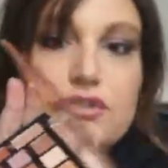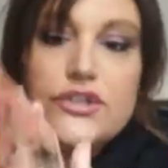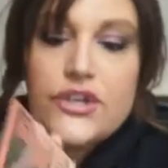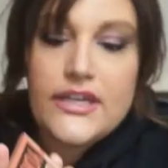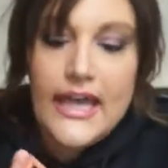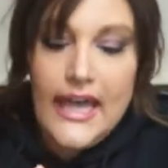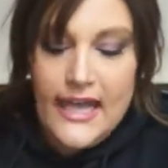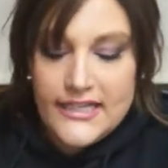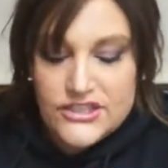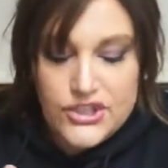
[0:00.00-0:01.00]
your look,
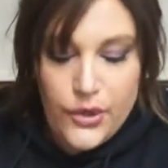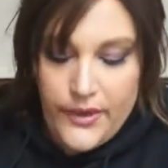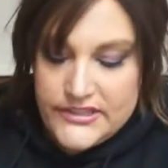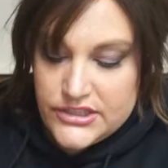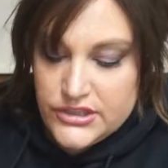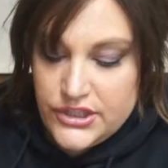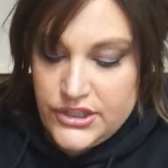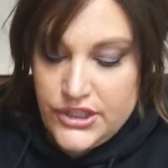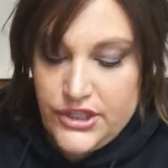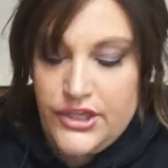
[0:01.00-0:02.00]
it's going to
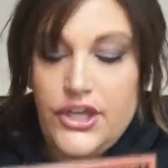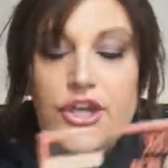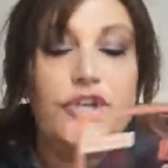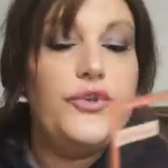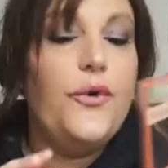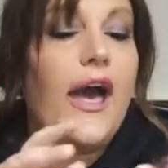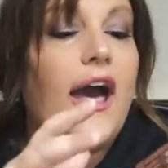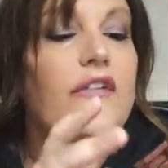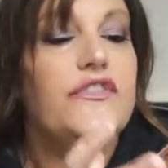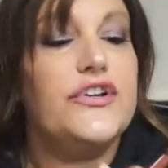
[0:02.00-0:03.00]
look good. You
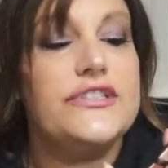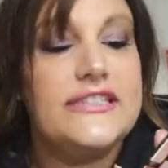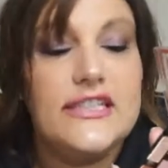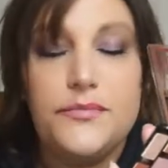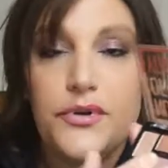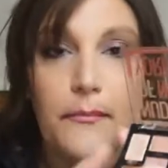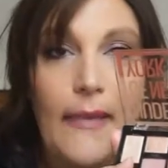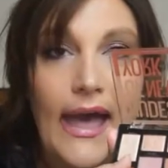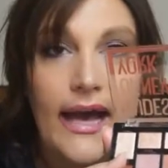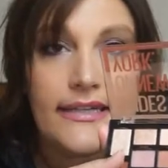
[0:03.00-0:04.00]
have your deeper
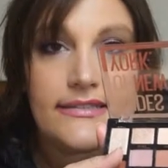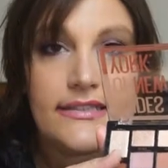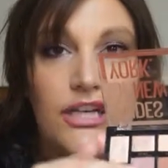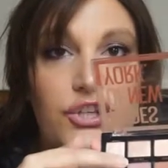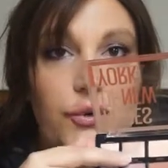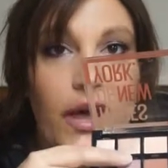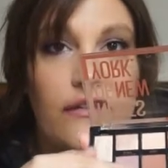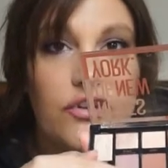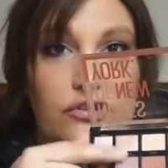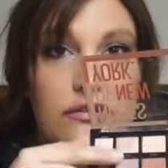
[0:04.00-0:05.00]
mattes, you
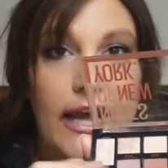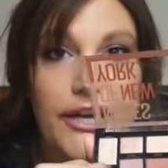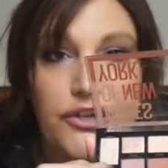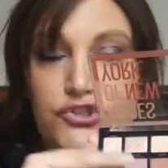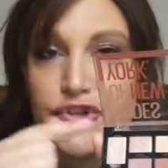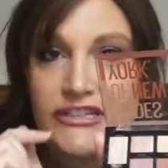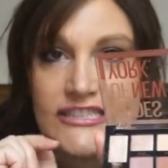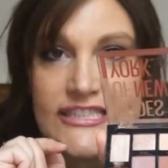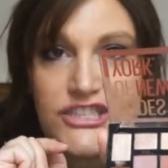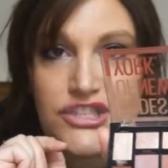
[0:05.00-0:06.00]
have your lighter
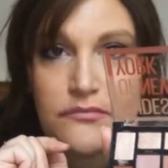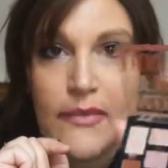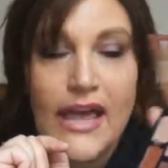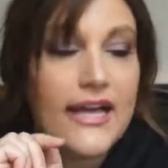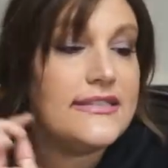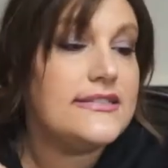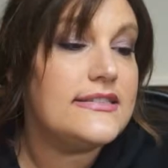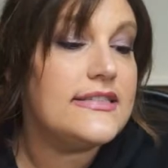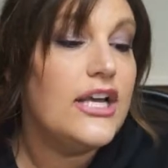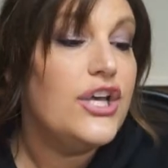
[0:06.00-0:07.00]
transition
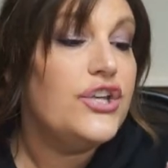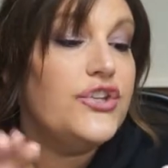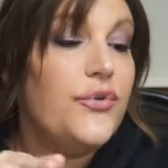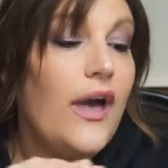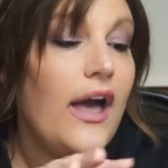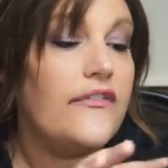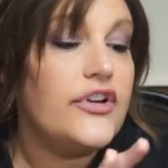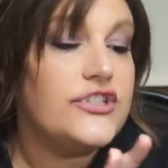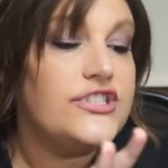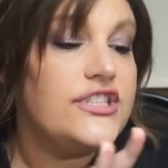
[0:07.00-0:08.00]
mattes, you have
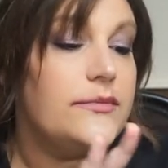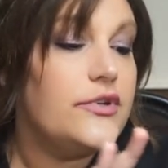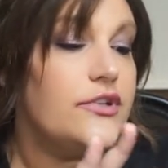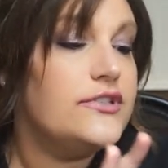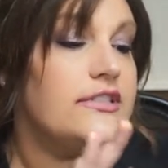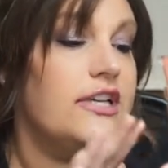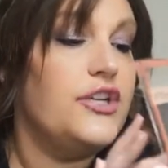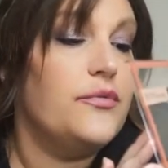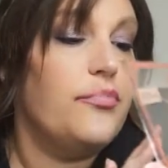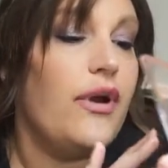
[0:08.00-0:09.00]
your shimmers
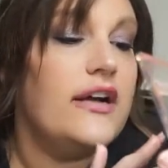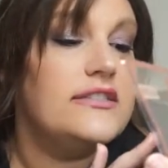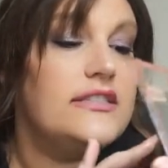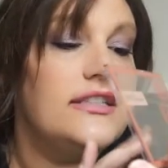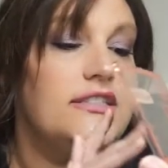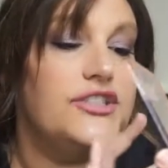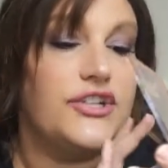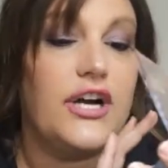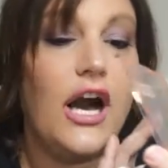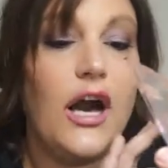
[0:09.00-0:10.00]
and your bronzes,
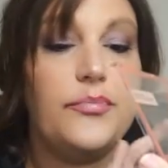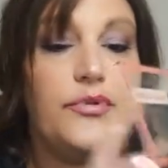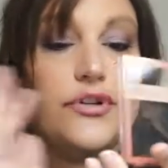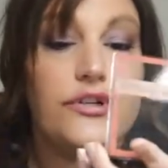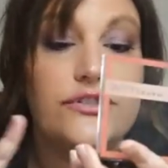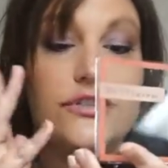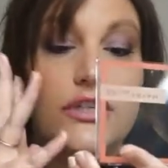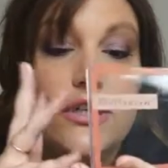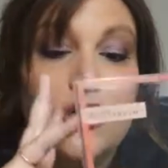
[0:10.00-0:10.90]
your coppers,